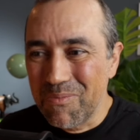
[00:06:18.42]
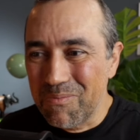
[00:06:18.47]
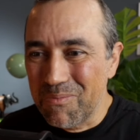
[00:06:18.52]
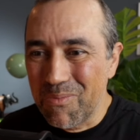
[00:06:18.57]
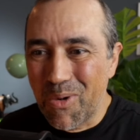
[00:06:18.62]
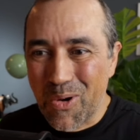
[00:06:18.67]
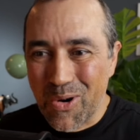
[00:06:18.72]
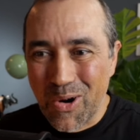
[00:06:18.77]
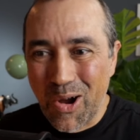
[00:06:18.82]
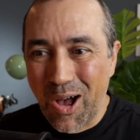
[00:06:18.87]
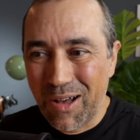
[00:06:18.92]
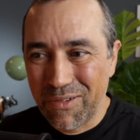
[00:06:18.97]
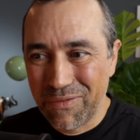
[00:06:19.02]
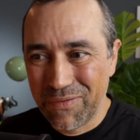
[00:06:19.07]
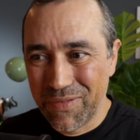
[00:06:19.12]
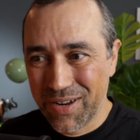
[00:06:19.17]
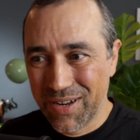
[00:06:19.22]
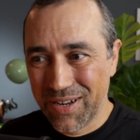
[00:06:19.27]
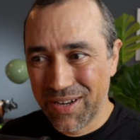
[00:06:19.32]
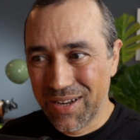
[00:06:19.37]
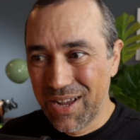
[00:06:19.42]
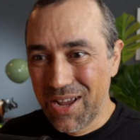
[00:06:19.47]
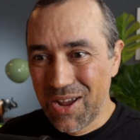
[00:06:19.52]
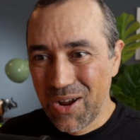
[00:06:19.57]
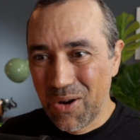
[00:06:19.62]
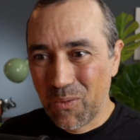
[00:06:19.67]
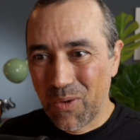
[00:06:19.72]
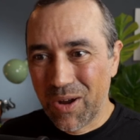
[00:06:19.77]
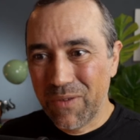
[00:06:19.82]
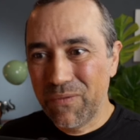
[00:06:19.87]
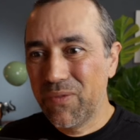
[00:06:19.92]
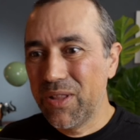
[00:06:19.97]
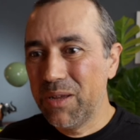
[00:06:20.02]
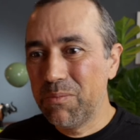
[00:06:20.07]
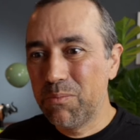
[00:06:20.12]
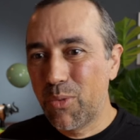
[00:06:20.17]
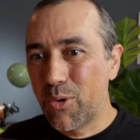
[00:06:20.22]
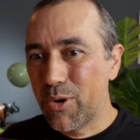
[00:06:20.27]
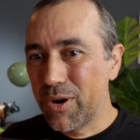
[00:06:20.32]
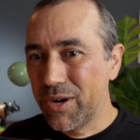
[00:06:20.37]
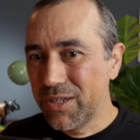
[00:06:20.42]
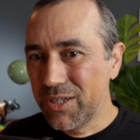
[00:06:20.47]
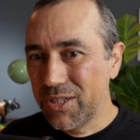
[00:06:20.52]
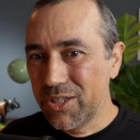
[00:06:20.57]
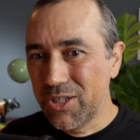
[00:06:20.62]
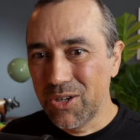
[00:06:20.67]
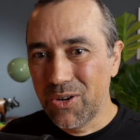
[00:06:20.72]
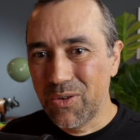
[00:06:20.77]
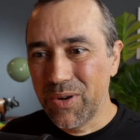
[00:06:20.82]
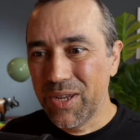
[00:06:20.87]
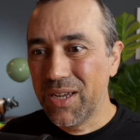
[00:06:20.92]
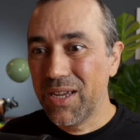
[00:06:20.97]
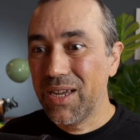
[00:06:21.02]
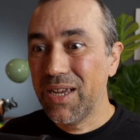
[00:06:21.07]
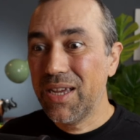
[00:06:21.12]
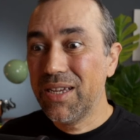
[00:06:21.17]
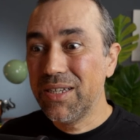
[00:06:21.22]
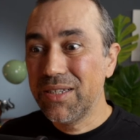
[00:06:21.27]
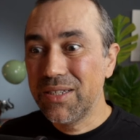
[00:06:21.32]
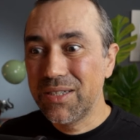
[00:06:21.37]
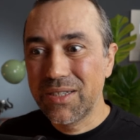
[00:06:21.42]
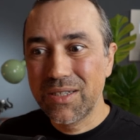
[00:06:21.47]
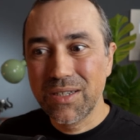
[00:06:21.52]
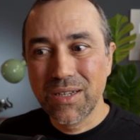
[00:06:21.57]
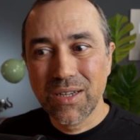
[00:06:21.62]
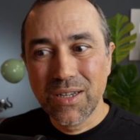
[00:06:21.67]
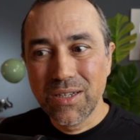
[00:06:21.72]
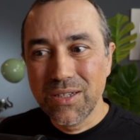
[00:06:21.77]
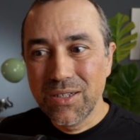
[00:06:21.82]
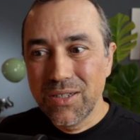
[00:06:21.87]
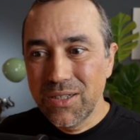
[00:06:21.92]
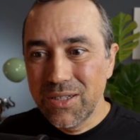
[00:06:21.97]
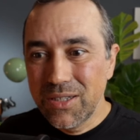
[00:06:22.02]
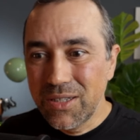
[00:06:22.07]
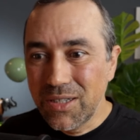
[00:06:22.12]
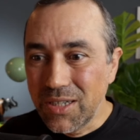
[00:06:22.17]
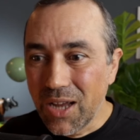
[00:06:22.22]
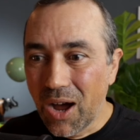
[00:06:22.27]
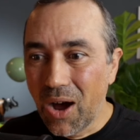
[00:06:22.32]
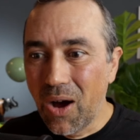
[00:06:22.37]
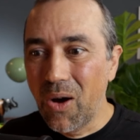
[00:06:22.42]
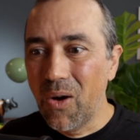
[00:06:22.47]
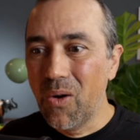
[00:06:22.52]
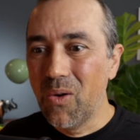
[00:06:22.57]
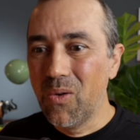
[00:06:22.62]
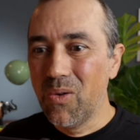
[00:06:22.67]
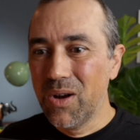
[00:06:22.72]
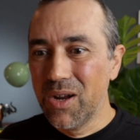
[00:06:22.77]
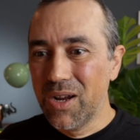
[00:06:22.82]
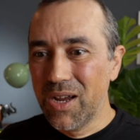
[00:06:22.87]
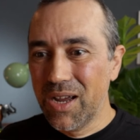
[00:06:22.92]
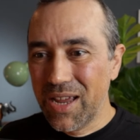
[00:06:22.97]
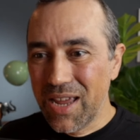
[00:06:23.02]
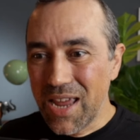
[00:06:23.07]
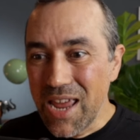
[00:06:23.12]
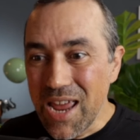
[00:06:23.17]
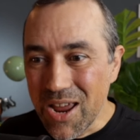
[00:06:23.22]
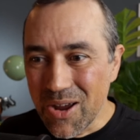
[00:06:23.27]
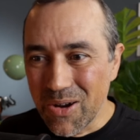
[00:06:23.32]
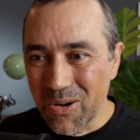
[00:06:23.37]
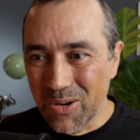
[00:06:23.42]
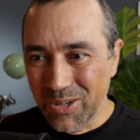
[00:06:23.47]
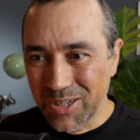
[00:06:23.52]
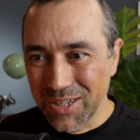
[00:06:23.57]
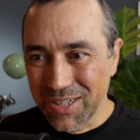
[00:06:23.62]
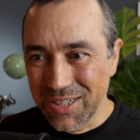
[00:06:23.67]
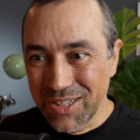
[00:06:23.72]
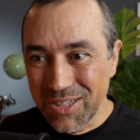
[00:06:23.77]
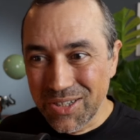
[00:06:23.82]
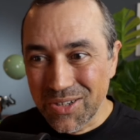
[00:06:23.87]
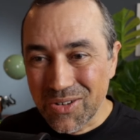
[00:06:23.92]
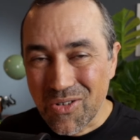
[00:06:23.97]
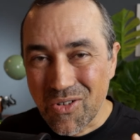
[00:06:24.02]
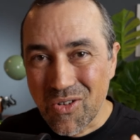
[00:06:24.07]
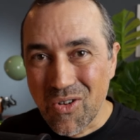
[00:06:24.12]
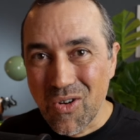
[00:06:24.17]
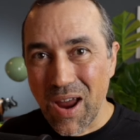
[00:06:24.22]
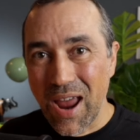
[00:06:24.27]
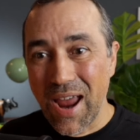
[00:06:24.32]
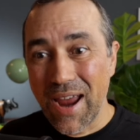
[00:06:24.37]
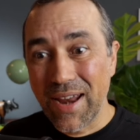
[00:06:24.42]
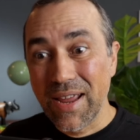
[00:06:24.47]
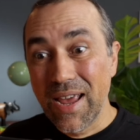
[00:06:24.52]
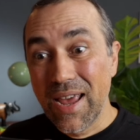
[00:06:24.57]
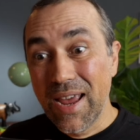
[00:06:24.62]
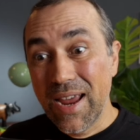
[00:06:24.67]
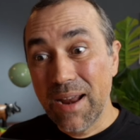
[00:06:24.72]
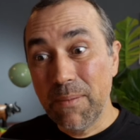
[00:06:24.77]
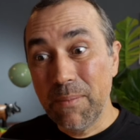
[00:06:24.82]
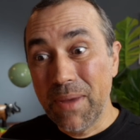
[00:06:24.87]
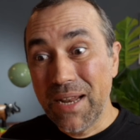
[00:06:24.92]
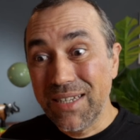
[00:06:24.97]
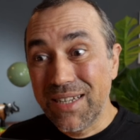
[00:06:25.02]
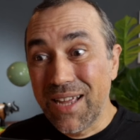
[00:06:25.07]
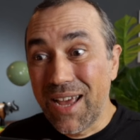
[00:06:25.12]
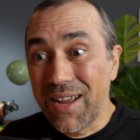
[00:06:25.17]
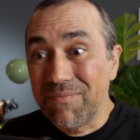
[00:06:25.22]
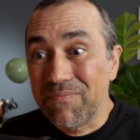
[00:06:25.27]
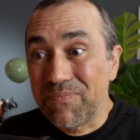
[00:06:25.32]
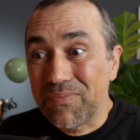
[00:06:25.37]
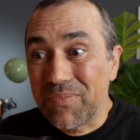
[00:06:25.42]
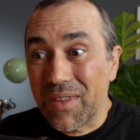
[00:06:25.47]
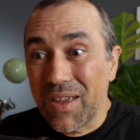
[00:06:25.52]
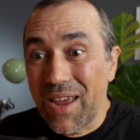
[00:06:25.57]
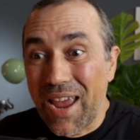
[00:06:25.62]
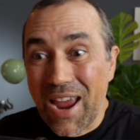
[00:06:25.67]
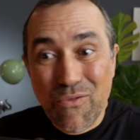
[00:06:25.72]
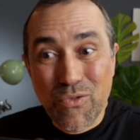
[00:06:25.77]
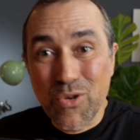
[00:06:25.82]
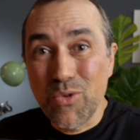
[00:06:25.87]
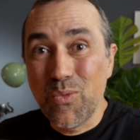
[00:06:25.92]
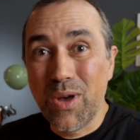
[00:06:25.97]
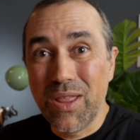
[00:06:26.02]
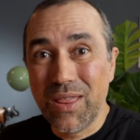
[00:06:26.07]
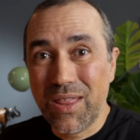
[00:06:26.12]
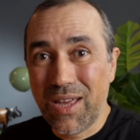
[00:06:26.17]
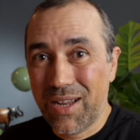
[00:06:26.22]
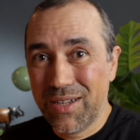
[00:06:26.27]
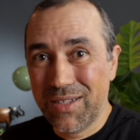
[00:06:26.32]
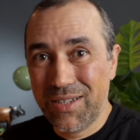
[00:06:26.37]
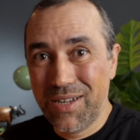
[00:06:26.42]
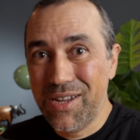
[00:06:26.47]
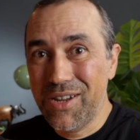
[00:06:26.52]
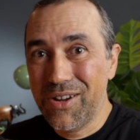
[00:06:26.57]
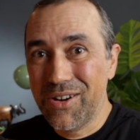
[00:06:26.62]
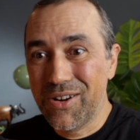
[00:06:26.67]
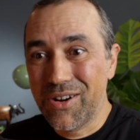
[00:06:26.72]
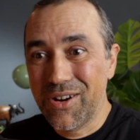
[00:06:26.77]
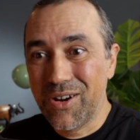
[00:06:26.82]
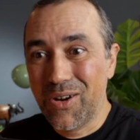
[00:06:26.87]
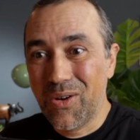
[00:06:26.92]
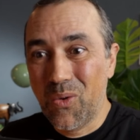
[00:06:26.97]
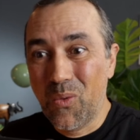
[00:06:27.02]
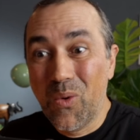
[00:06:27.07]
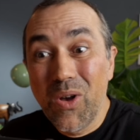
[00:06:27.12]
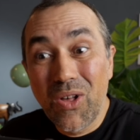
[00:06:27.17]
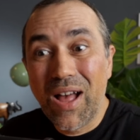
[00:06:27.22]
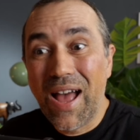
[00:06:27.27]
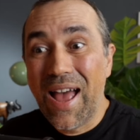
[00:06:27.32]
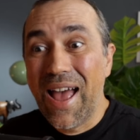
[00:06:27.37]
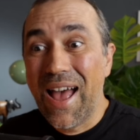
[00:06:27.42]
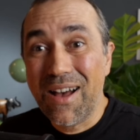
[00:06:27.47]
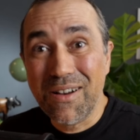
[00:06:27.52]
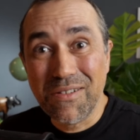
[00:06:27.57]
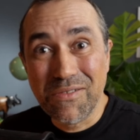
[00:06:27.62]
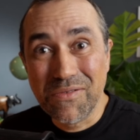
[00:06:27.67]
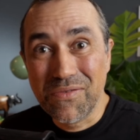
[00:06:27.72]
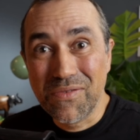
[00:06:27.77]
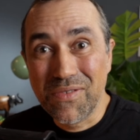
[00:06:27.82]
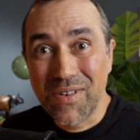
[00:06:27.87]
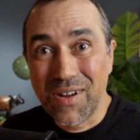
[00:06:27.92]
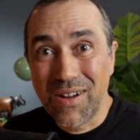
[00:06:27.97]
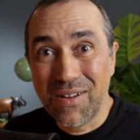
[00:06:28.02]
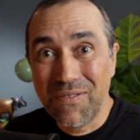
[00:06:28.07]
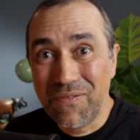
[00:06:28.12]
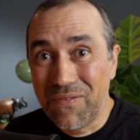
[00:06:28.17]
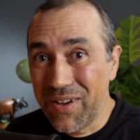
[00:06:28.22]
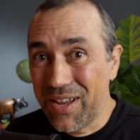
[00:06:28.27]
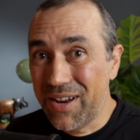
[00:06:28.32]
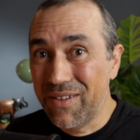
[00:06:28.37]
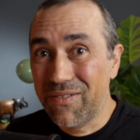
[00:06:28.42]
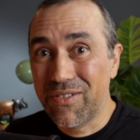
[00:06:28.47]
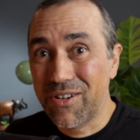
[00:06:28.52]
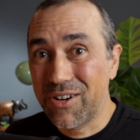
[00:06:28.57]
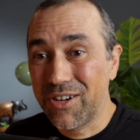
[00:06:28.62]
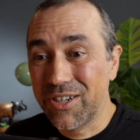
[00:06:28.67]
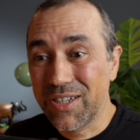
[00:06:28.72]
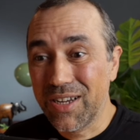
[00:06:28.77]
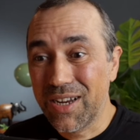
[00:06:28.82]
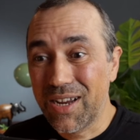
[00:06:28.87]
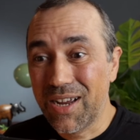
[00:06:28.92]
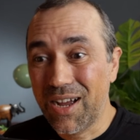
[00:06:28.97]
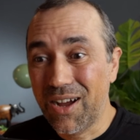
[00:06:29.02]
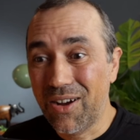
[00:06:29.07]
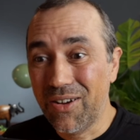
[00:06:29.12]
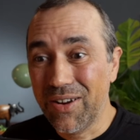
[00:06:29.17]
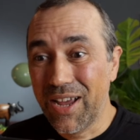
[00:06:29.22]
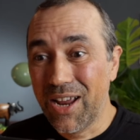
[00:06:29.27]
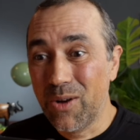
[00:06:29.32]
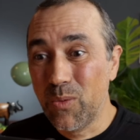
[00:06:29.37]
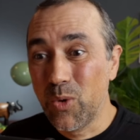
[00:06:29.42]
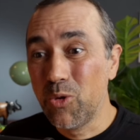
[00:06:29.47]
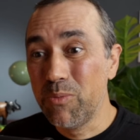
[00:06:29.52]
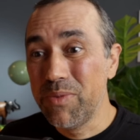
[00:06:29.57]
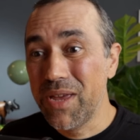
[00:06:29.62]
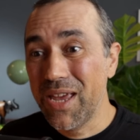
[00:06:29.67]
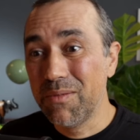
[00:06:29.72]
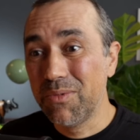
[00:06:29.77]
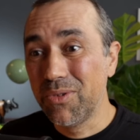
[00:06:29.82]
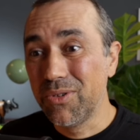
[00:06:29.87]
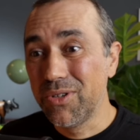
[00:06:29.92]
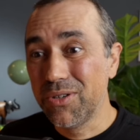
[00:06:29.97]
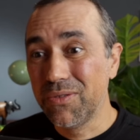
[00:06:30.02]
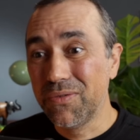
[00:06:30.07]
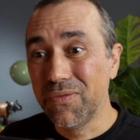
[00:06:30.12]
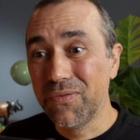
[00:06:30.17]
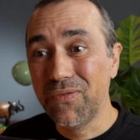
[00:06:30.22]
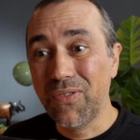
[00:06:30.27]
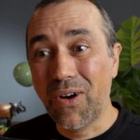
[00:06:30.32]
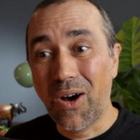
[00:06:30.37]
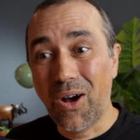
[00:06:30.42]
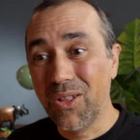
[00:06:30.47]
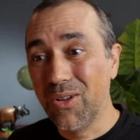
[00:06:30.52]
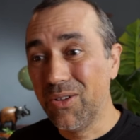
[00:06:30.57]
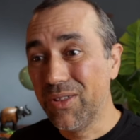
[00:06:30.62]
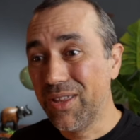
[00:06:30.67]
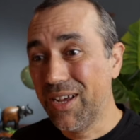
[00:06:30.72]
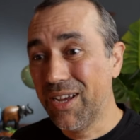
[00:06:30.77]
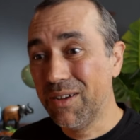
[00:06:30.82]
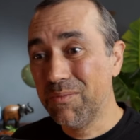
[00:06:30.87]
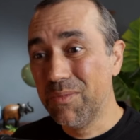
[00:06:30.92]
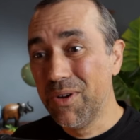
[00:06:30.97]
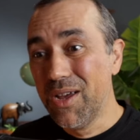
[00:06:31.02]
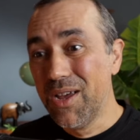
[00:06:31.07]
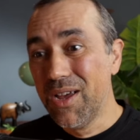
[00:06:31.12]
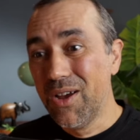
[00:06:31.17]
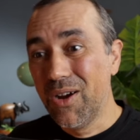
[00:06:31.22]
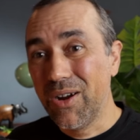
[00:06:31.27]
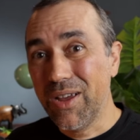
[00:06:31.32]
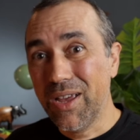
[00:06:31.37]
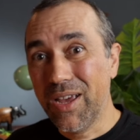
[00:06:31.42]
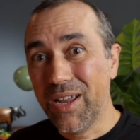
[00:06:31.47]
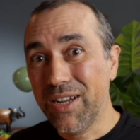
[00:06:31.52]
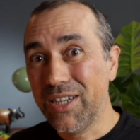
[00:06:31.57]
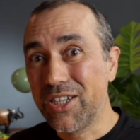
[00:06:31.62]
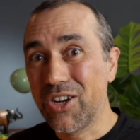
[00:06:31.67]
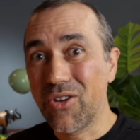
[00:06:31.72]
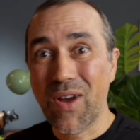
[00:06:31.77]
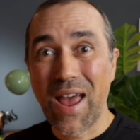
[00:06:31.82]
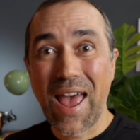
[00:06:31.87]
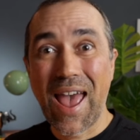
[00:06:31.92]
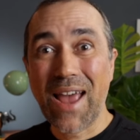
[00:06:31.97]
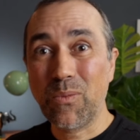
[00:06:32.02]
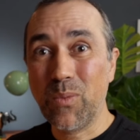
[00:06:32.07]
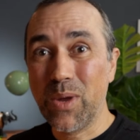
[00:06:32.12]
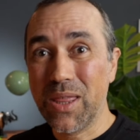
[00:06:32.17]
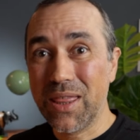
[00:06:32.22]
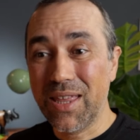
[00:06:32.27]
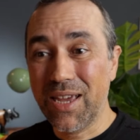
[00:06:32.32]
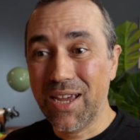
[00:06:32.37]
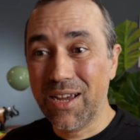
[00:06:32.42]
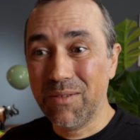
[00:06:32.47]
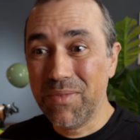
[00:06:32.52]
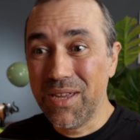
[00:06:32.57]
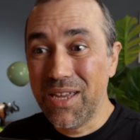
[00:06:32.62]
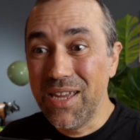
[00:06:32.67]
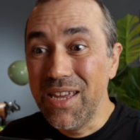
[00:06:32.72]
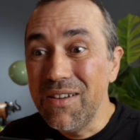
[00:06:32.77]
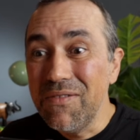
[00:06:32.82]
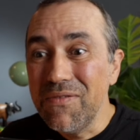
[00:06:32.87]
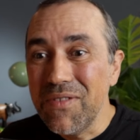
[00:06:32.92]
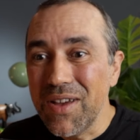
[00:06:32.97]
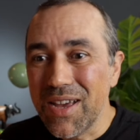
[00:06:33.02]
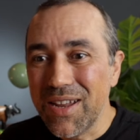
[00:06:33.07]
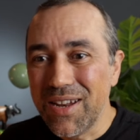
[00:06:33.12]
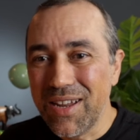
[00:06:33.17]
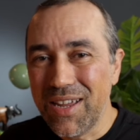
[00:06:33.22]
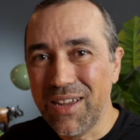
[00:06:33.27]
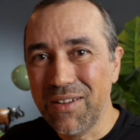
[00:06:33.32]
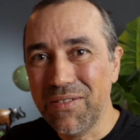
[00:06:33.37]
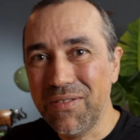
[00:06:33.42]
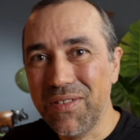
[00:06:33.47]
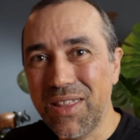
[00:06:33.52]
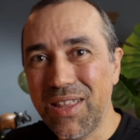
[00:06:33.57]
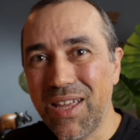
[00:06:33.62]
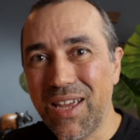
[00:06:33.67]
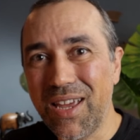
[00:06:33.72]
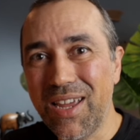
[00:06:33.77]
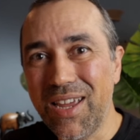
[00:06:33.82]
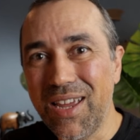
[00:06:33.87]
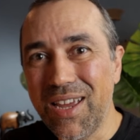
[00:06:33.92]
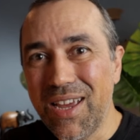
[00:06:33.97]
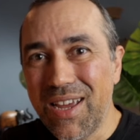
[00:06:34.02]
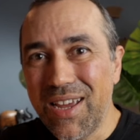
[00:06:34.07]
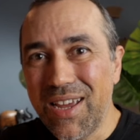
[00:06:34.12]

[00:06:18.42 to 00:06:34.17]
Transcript: more often. What Flipboard is doing is so huge. It's great. It means that everyone that's here will have a Fediverse account, and we'll be able to follow them and interact with them, even if they